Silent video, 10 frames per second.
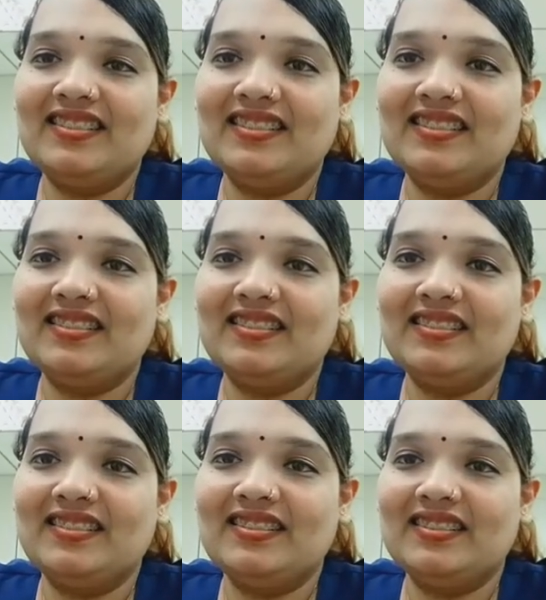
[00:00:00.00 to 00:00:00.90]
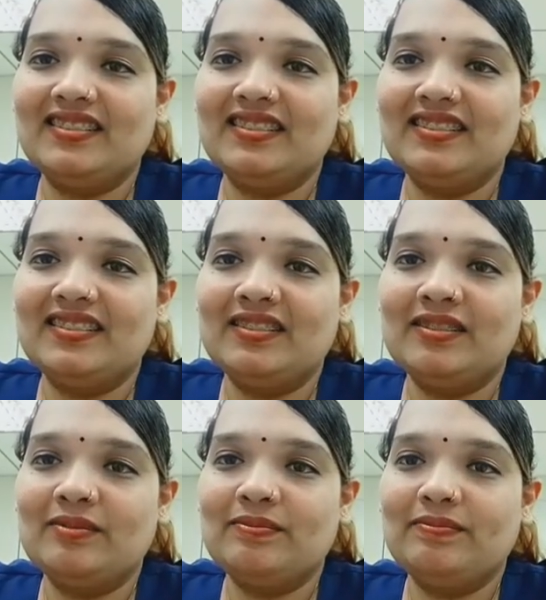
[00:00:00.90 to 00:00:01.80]

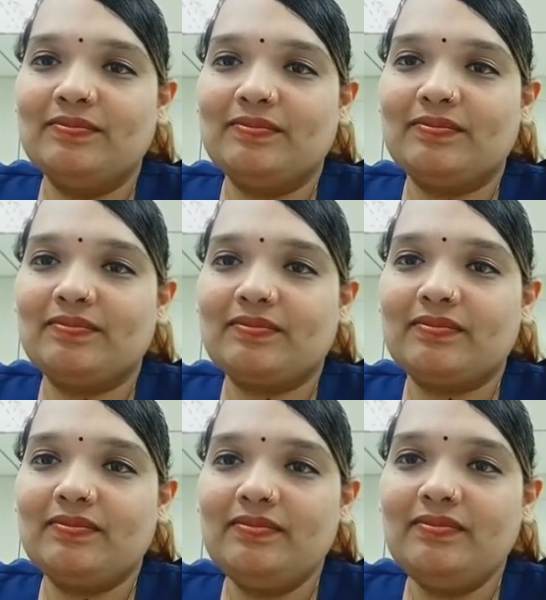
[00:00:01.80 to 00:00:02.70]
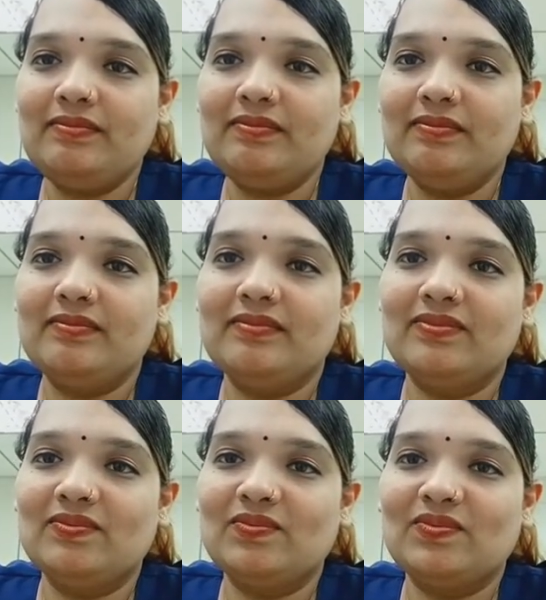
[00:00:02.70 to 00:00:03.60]

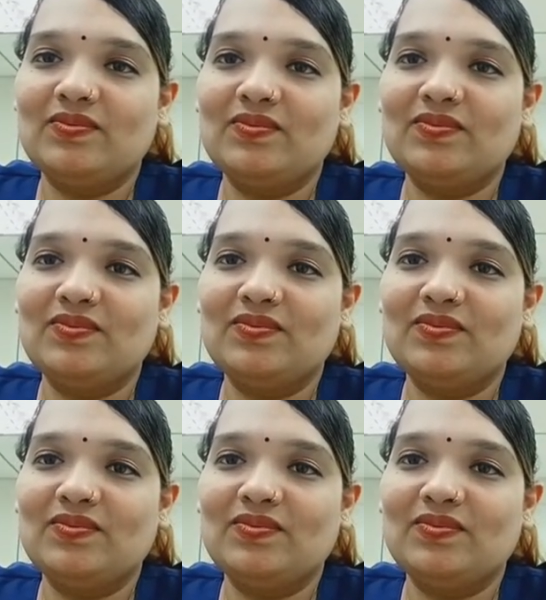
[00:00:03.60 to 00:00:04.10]
[no speech]